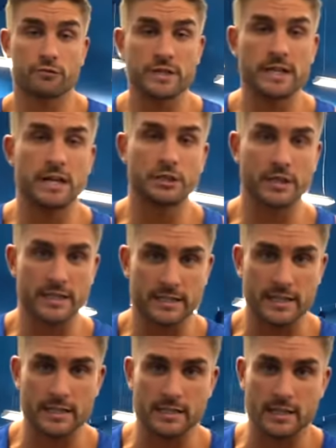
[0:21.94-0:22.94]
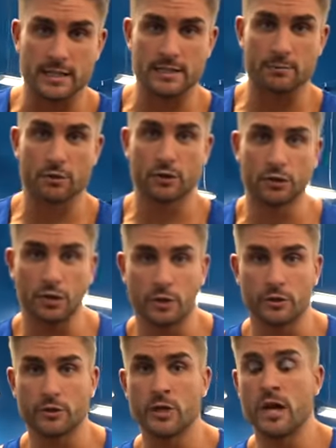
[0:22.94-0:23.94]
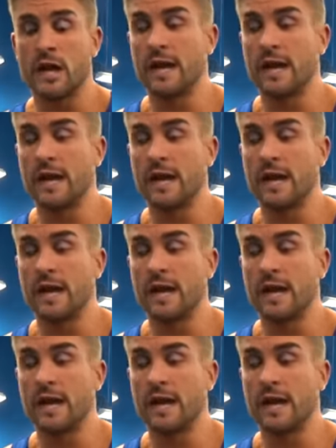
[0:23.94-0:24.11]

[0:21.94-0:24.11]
of three chest exercises I'm going to show you